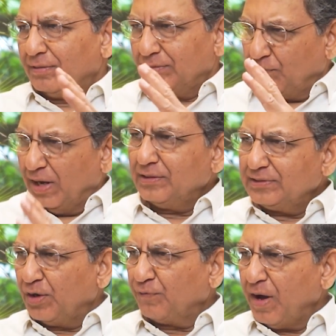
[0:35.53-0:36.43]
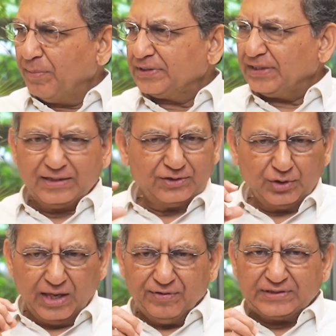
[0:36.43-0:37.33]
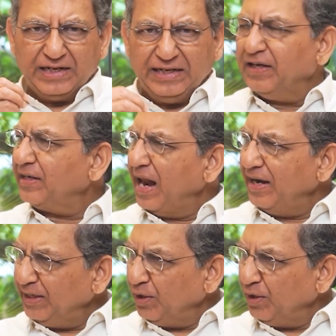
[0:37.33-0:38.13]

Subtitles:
One set of farmers says, give us a legal guarantee